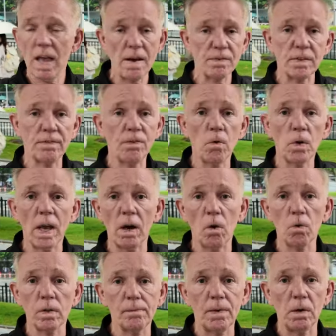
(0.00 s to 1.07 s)
have to fork out
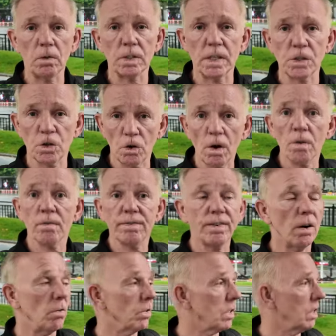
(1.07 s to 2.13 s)
all the bills. It's your own
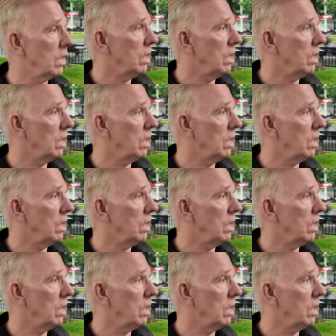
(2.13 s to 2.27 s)
fault.